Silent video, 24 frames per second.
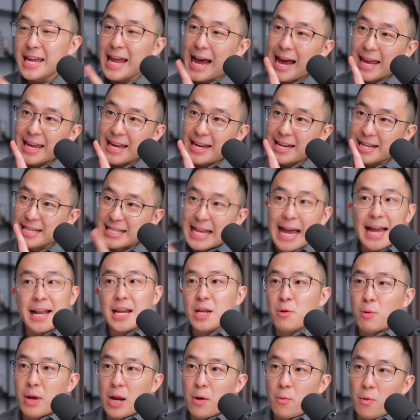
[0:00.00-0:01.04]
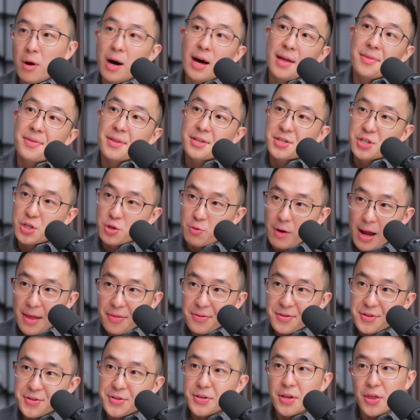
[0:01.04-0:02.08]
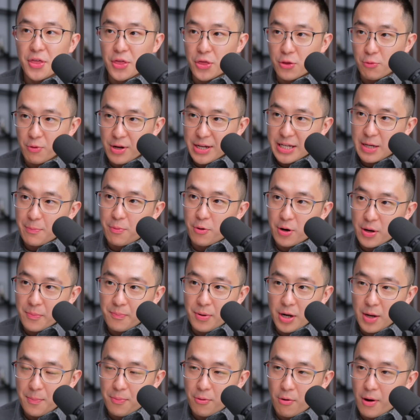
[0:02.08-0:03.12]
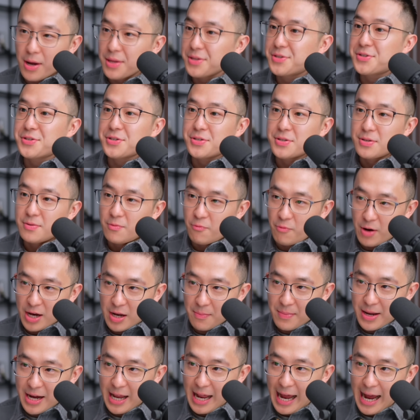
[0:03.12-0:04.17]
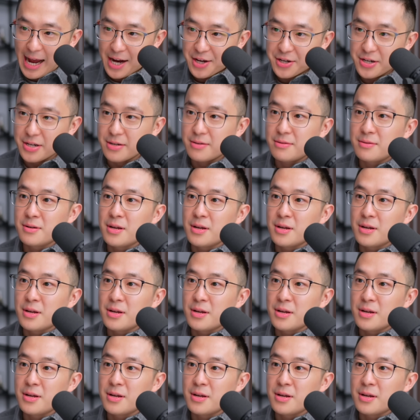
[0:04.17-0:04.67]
I get exactly what I want. Strengths, three supporting bullet points, recommended action.